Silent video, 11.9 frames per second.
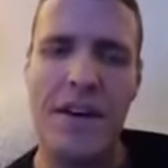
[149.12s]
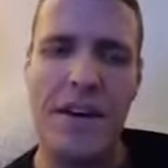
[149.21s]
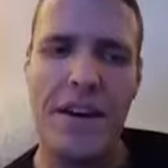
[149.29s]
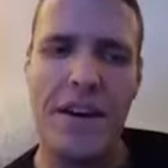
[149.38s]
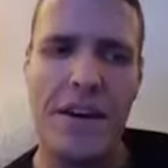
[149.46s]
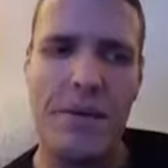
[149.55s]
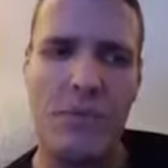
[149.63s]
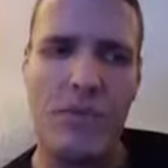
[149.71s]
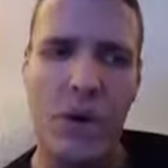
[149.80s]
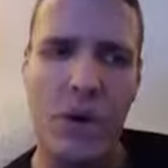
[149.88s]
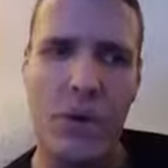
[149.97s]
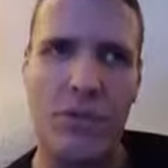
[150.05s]

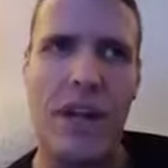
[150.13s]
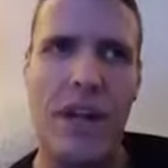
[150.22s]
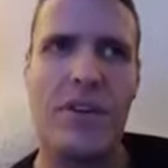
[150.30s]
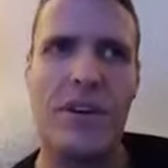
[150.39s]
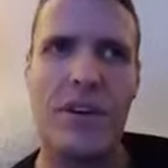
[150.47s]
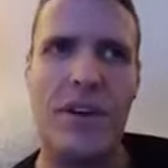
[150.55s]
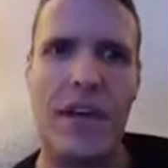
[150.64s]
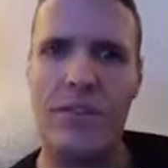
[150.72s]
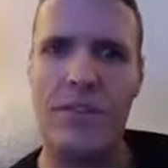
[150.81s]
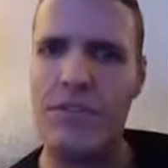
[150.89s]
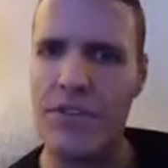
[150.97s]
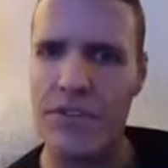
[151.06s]
So it was kind
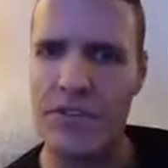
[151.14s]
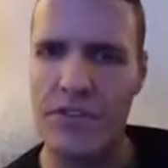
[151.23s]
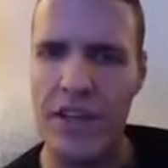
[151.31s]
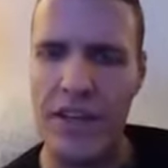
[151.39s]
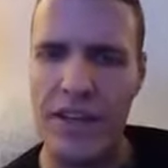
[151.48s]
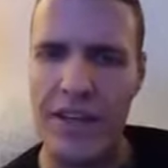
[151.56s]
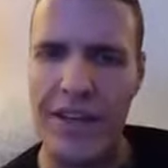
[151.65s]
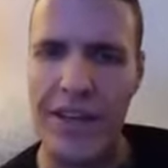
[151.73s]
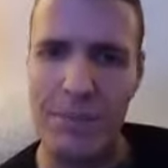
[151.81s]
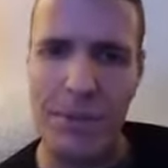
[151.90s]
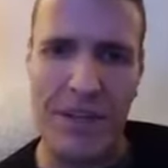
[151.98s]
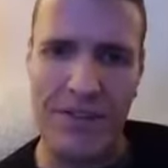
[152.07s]
of a vicious cycle. I
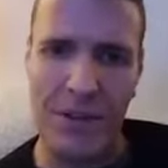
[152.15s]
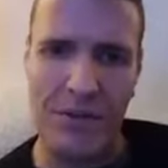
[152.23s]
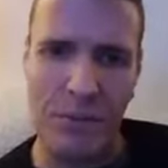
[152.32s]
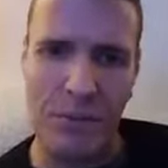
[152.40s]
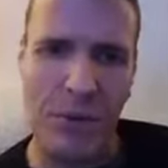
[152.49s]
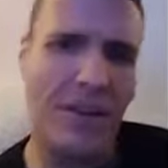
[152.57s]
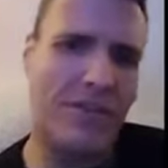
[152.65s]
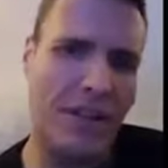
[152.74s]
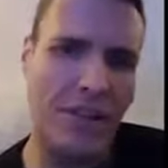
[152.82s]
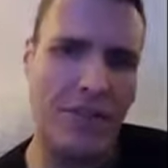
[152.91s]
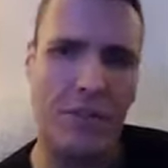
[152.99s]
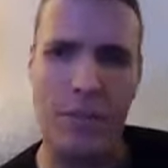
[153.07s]
ate because I was
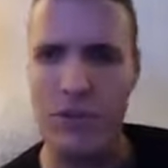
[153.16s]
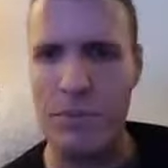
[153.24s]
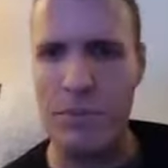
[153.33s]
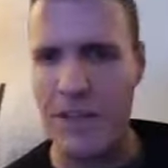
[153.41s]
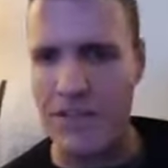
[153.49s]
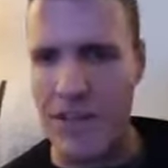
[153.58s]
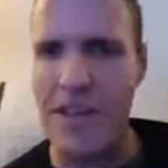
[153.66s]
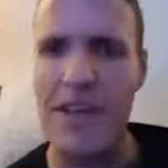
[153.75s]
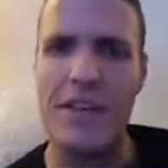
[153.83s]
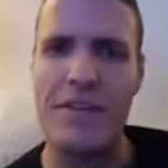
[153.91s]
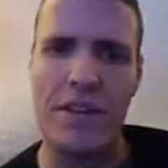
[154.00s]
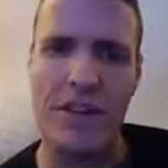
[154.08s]
depressed, and I was depressed because I
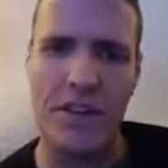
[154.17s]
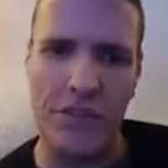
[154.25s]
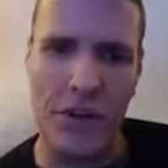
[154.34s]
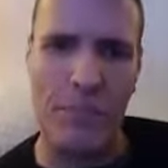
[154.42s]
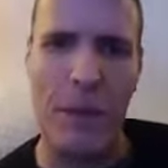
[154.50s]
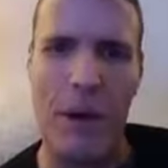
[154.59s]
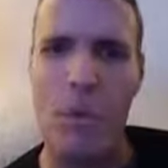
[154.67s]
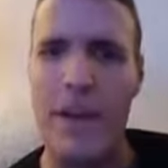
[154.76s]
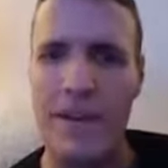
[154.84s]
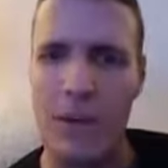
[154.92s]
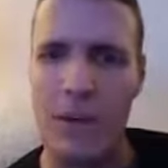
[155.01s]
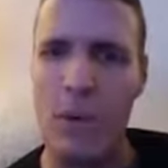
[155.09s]
ate, and in turn, my
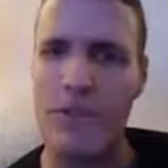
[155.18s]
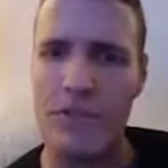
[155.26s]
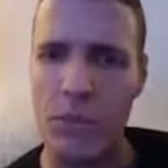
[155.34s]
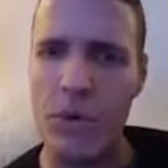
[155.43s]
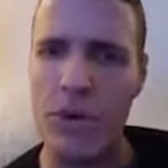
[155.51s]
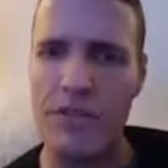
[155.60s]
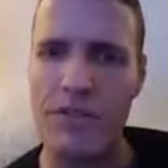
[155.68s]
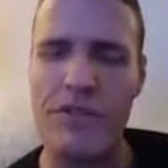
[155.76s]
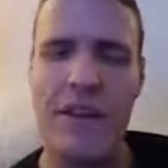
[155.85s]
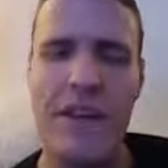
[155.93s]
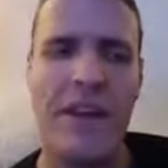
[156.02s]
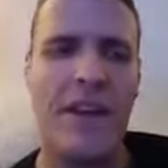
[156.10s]
weight got worse and
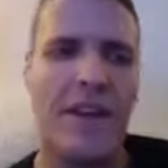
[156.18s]
worse.